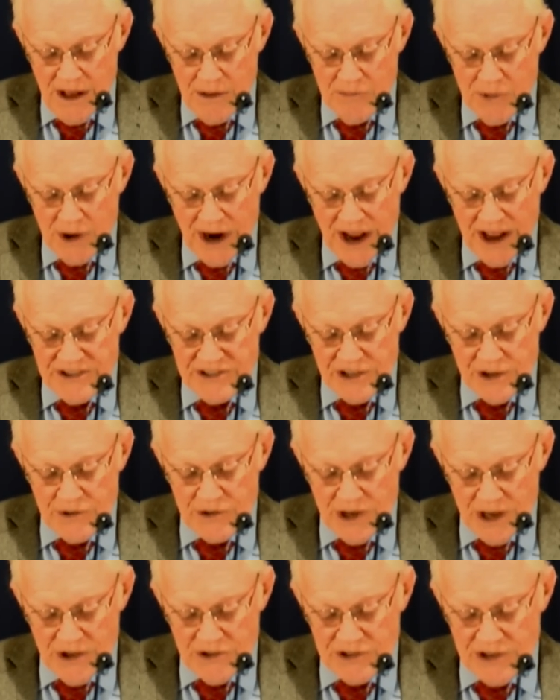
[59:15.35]
but as it
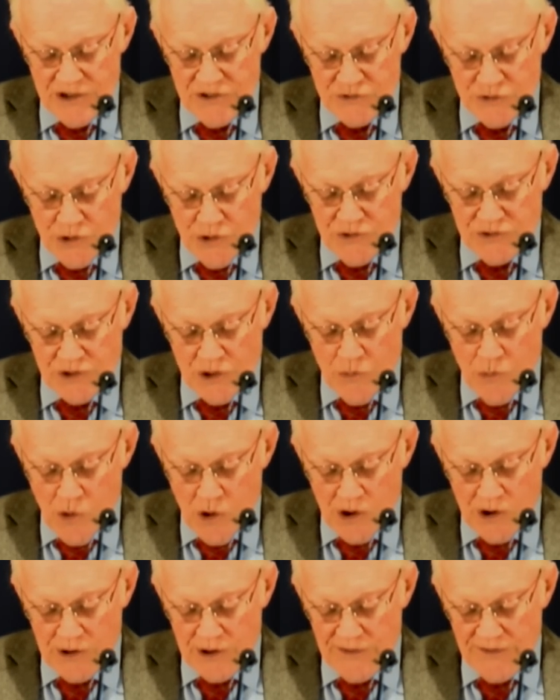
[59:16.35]
is in truth the
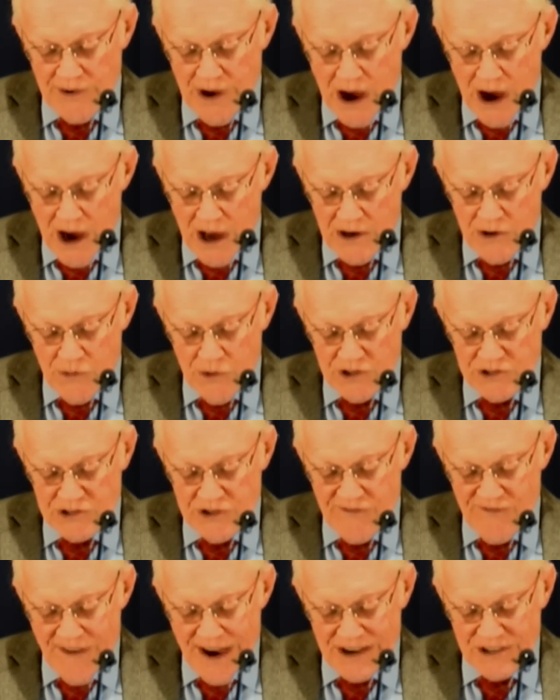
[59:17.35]
word of God, which
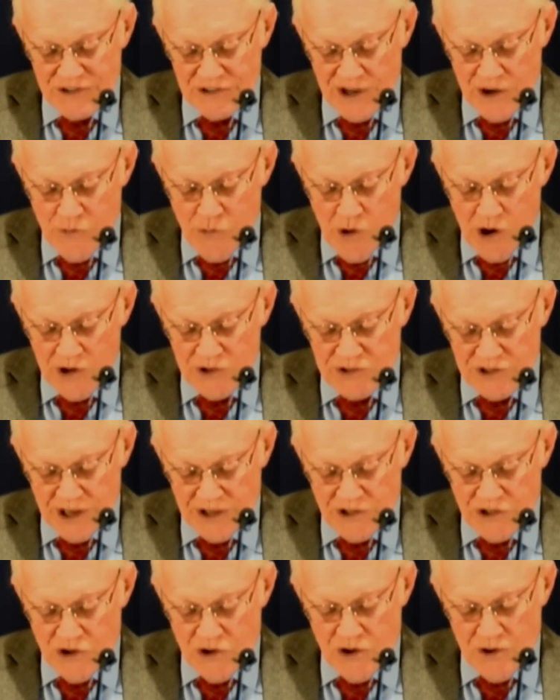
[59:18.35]
effectually works
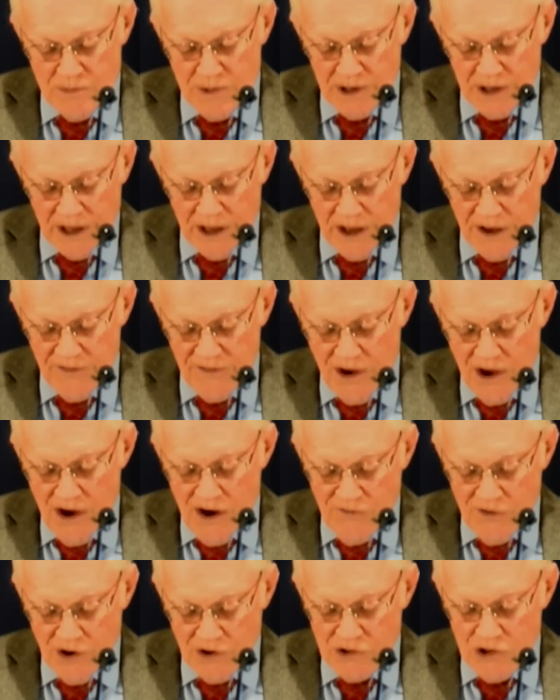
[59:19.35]
in you who believe.
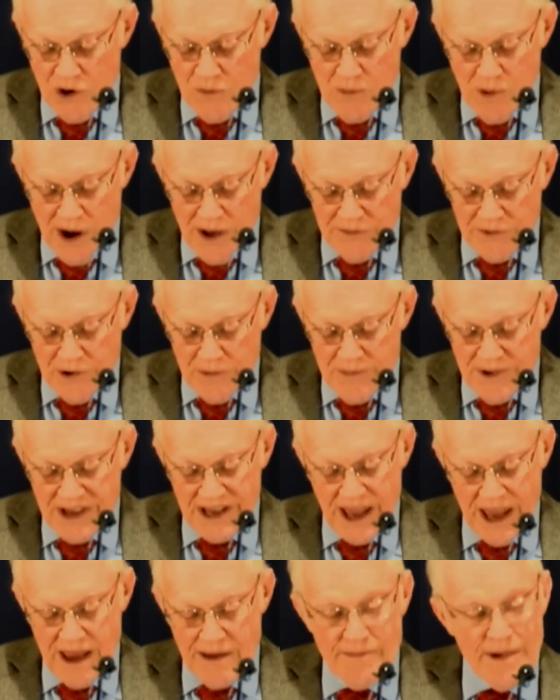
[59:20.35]
For you, brethren,
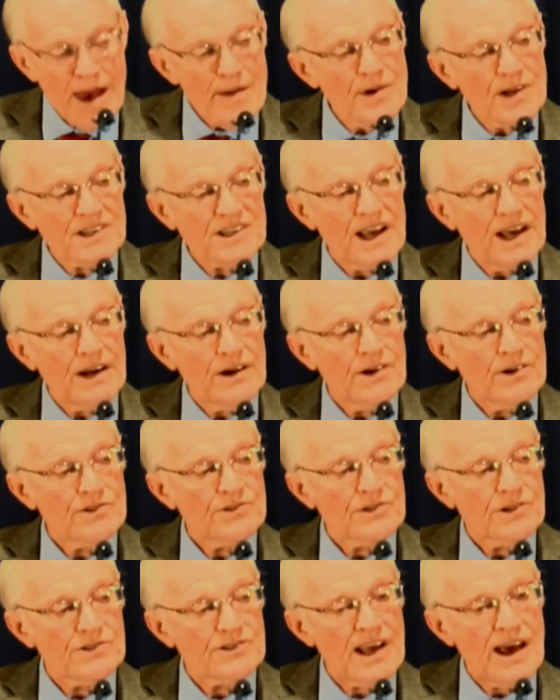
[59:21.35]
became
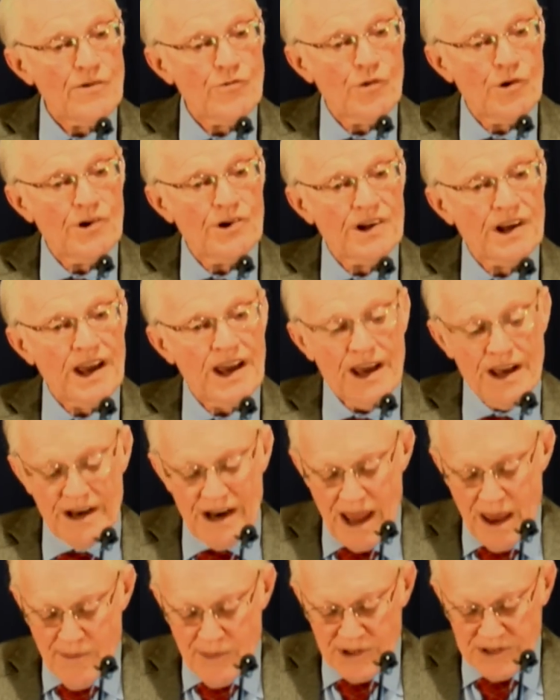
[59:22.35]
imitators, is that word again,
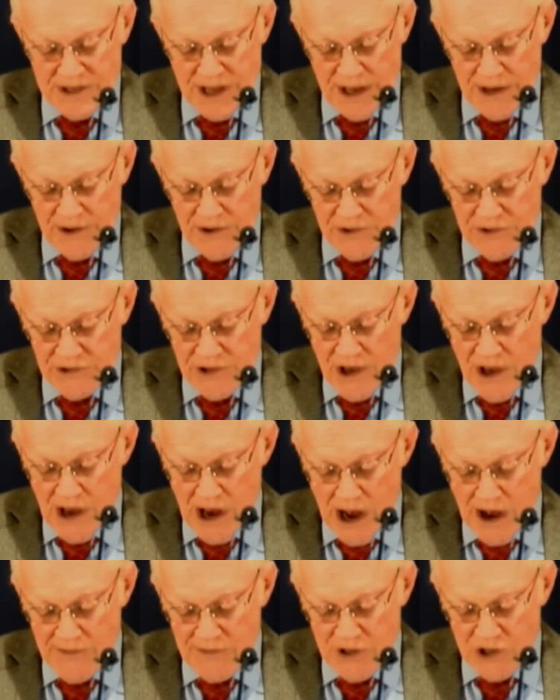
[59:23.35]
imitators
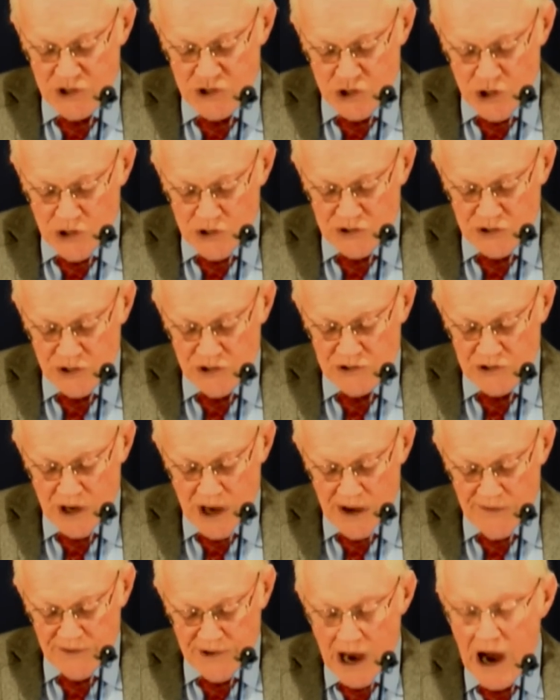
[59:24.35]
of the churches
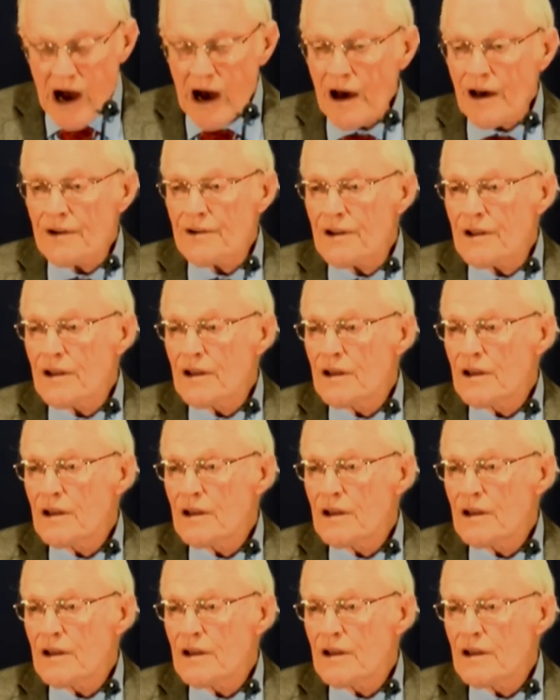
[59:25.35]
of God